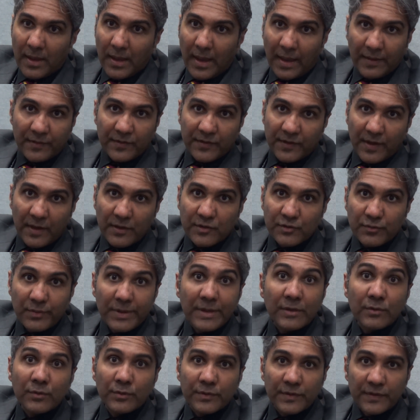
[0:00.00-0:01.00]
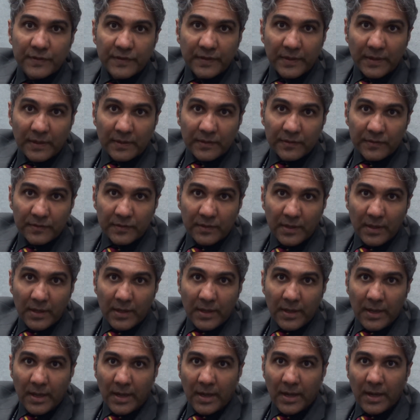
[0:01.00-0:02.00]
end-stage renal disease,
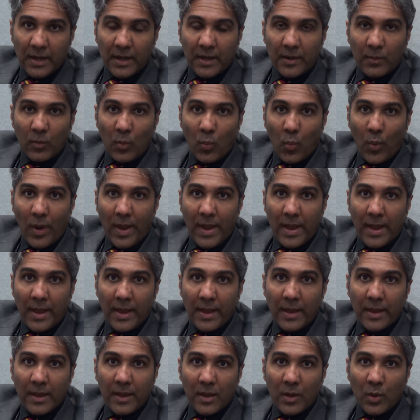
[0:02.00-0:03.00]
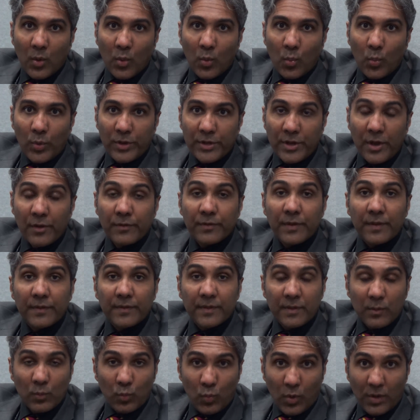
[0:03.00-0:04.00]
where we know that
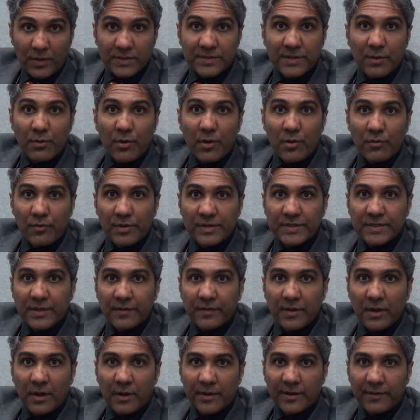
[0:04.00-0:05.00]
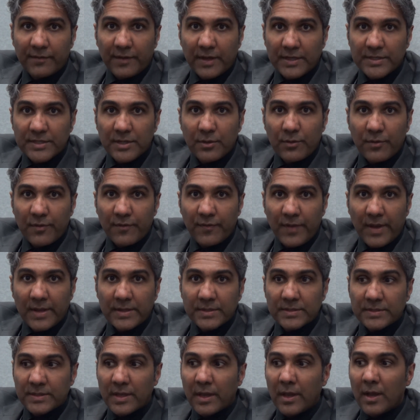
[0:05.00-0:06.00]
whilst they're at risk of cardiovascular
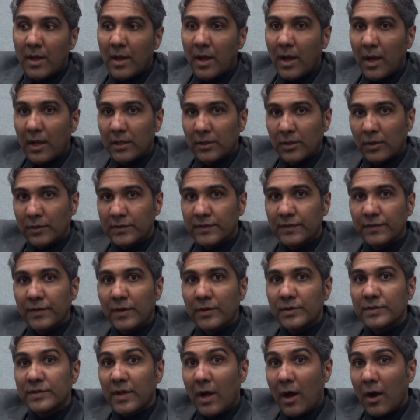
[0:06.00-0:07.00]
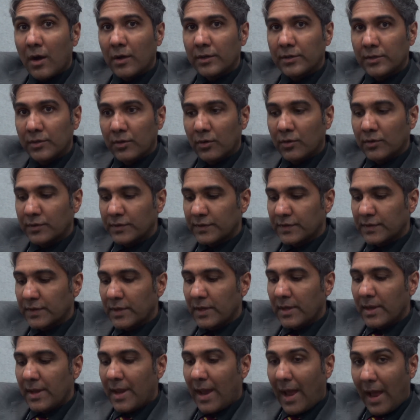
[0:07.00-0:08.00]
events, a lot of those are not
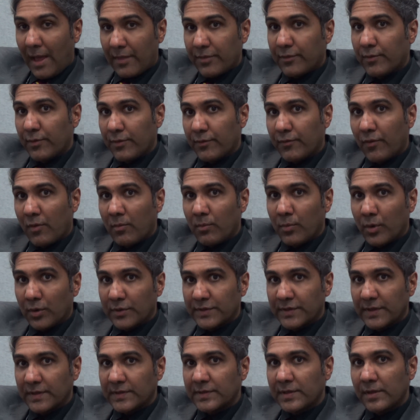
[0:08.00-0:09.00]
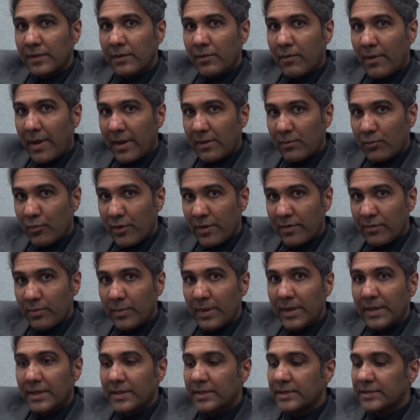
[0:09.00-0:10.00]
atherothrombotic, so they're
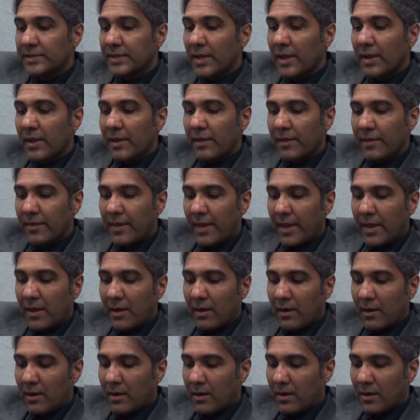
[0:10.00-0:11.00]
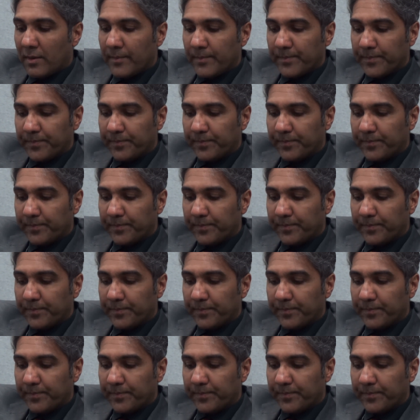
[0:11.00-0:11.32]
arrhythmias, they are